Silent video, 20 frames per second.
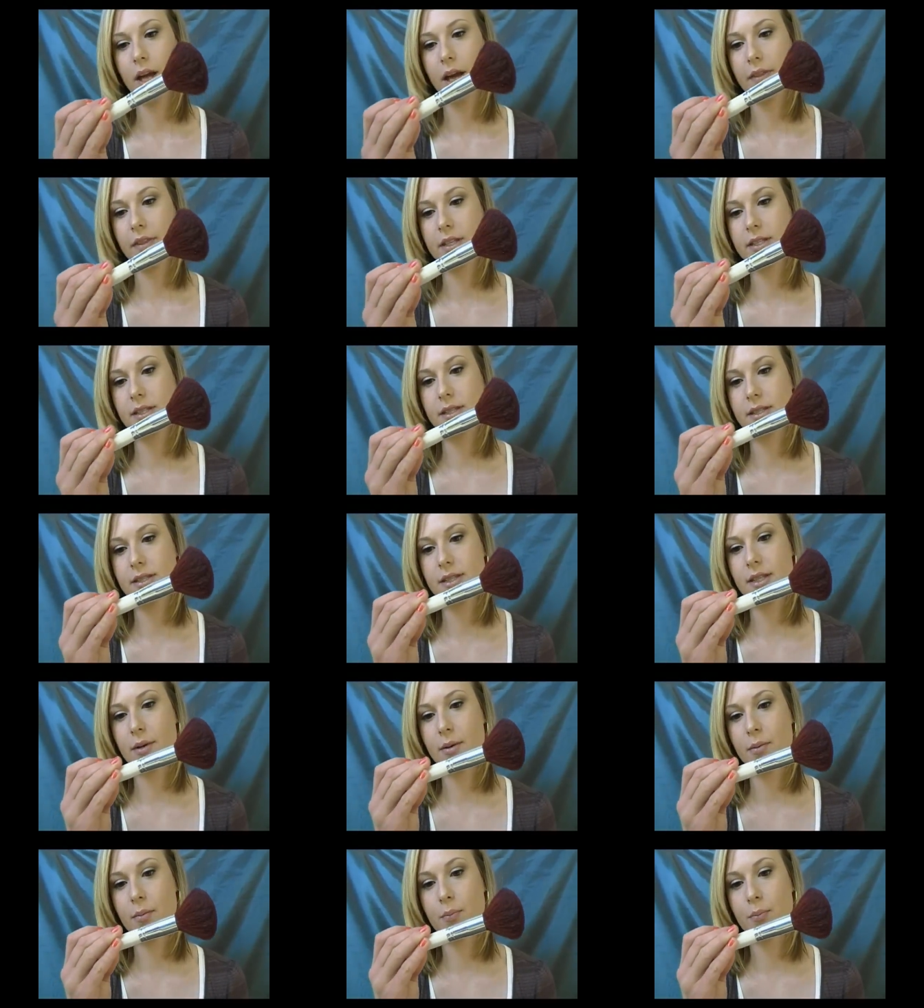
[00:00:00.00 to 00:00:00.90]
Yeah, this
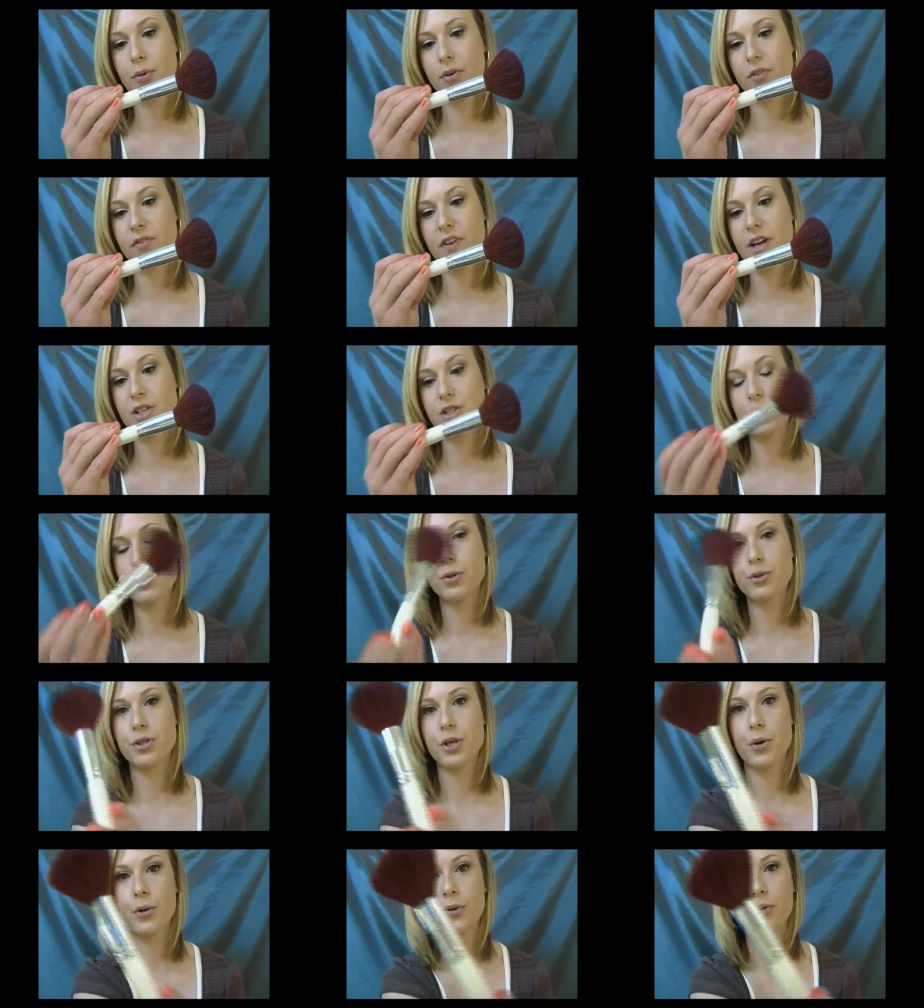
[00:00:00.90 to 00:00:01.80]
is the
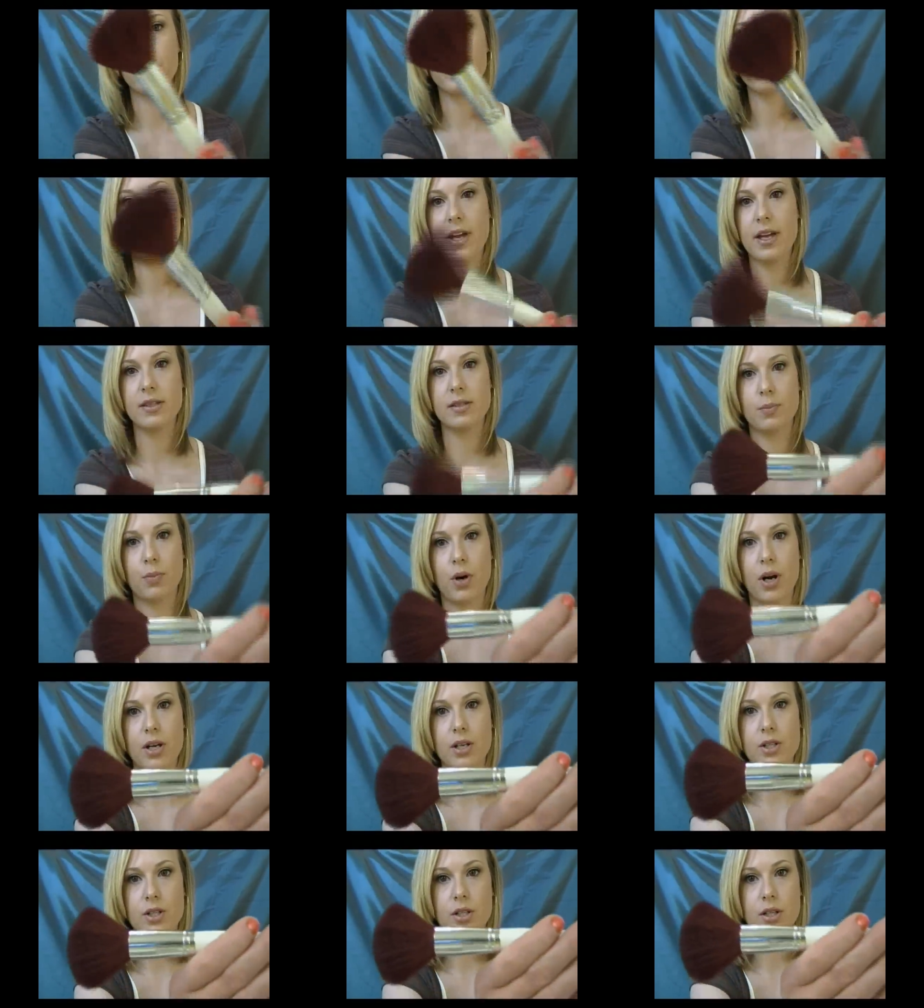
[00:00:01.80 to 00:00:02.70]
Professional Total Face
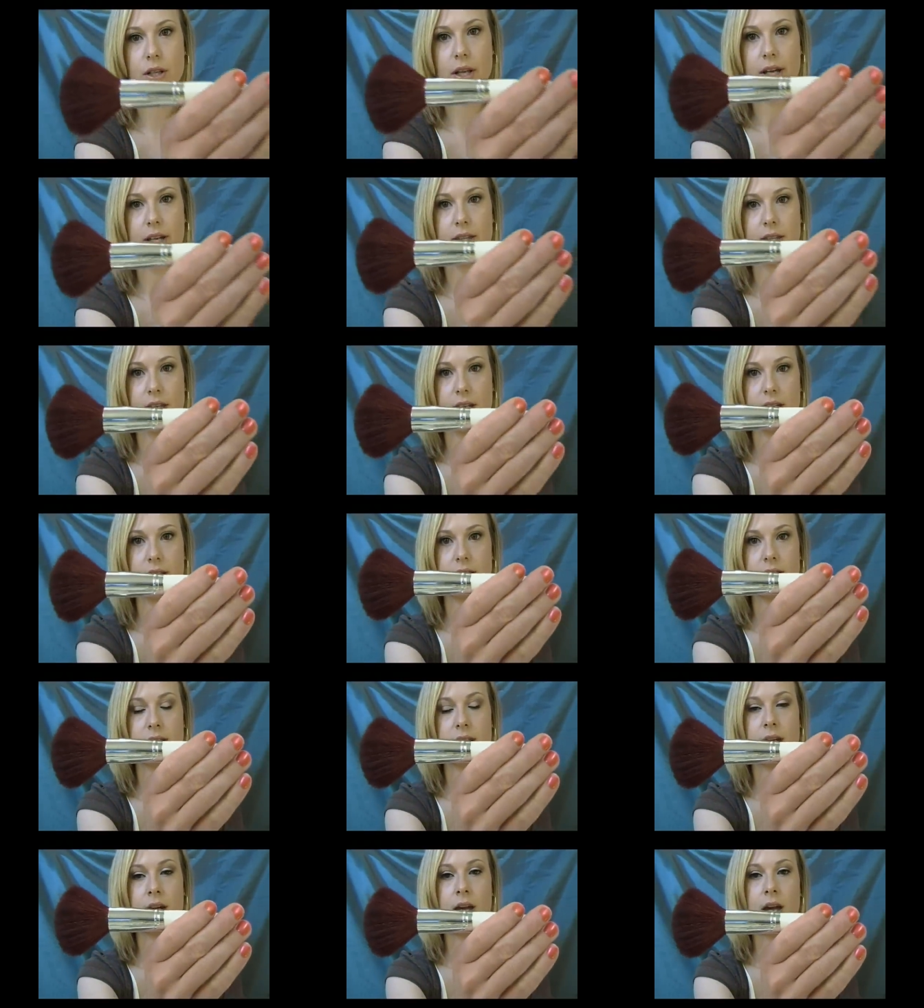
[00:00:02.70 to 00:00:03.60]
Brush, like
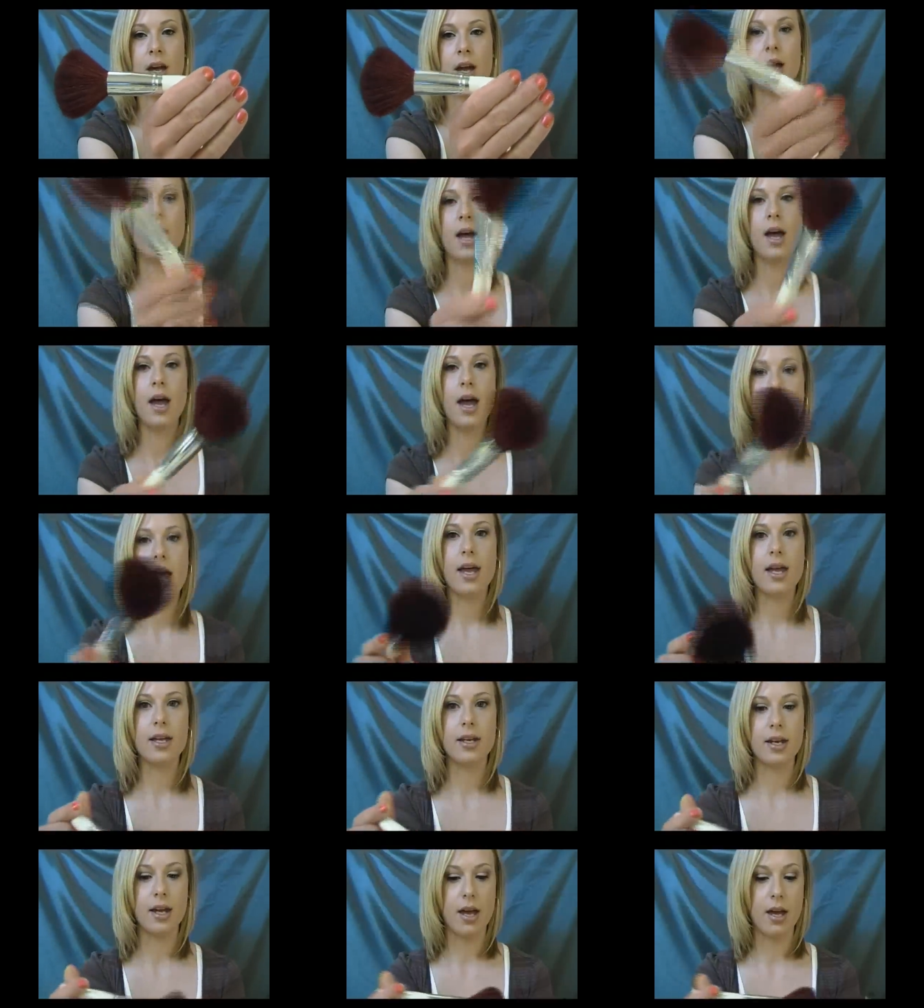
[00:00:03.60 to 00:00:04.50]
this.
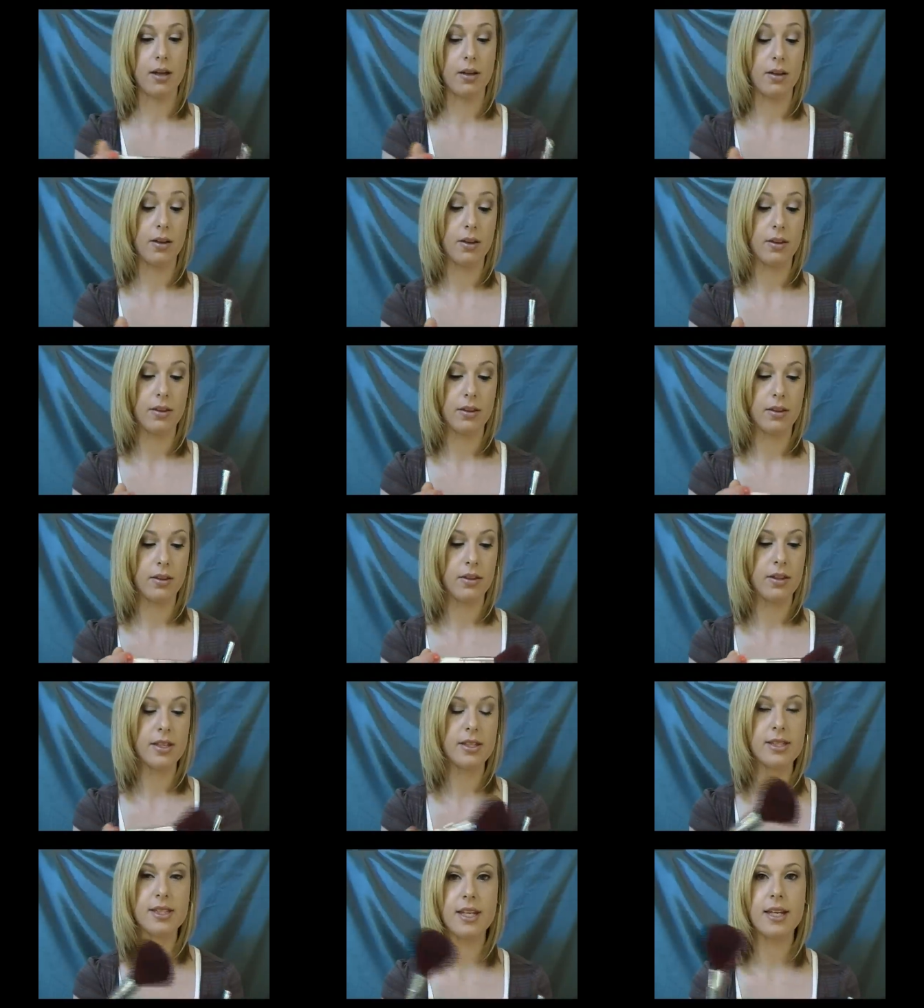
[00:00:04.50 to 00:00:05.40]
And
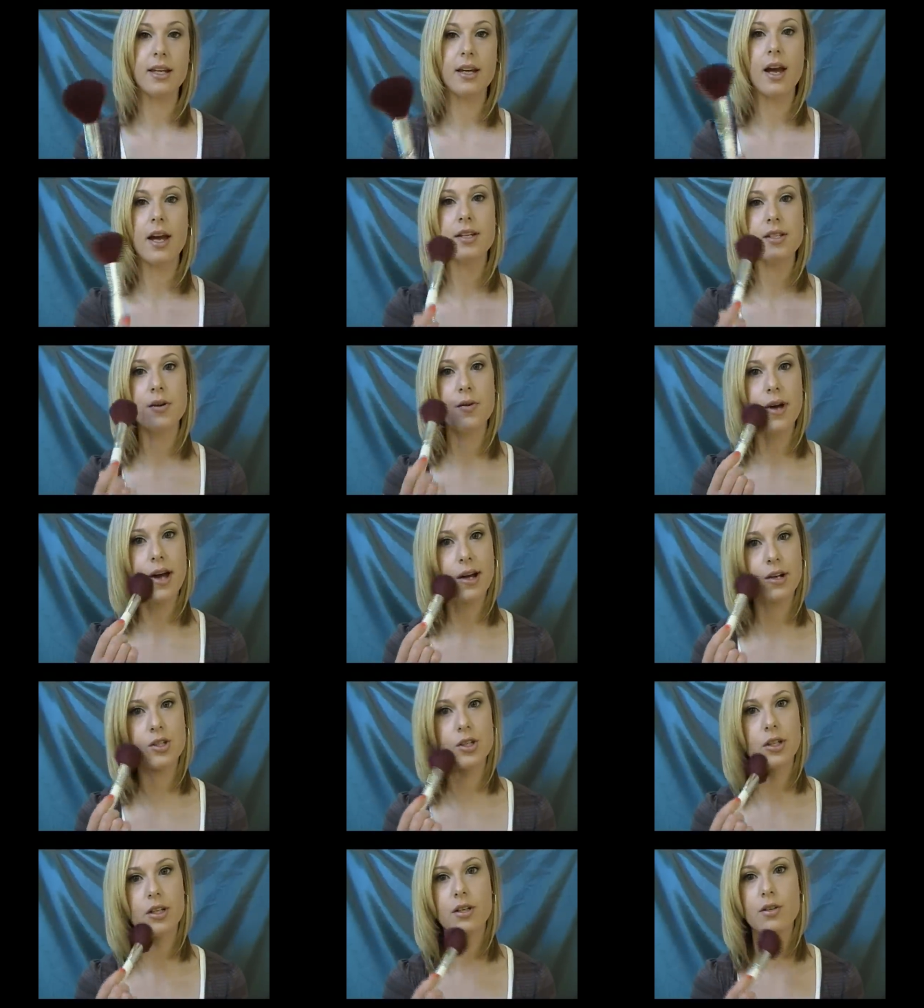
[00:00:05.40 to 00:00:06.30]
this thing I don't
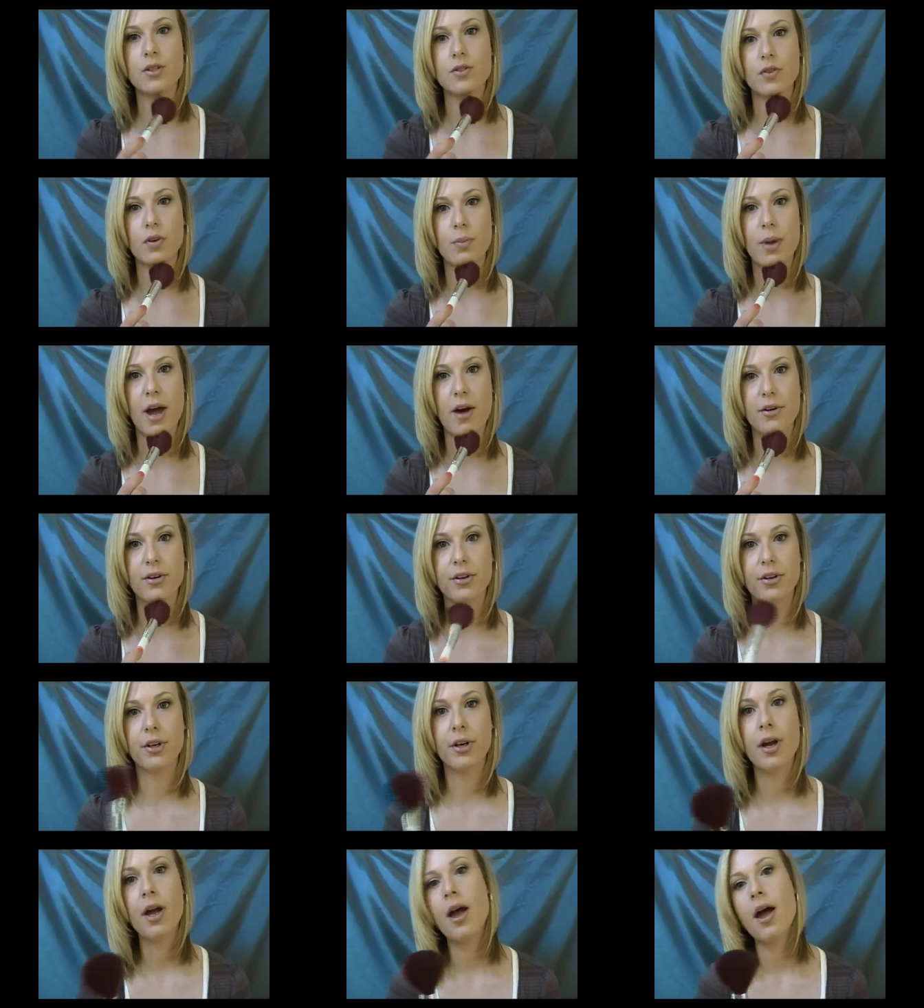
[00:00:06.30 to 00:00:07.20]
actually use for
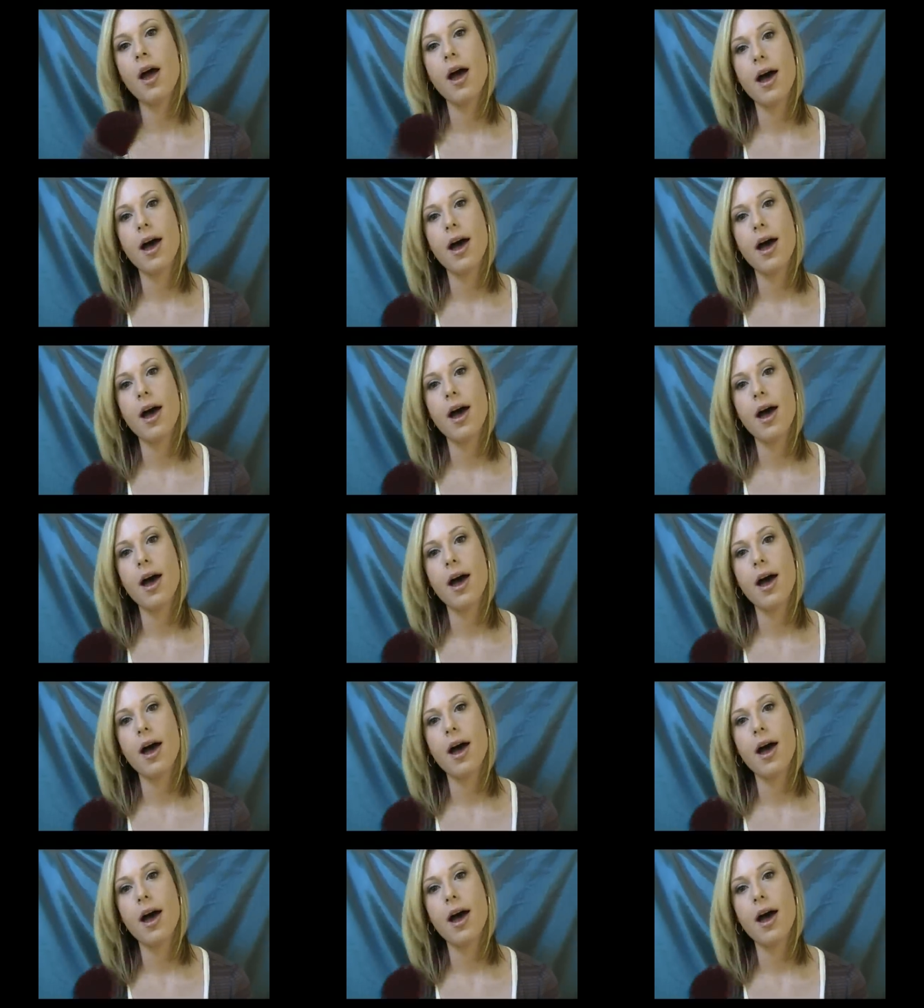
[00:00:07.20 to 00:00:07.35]
powder.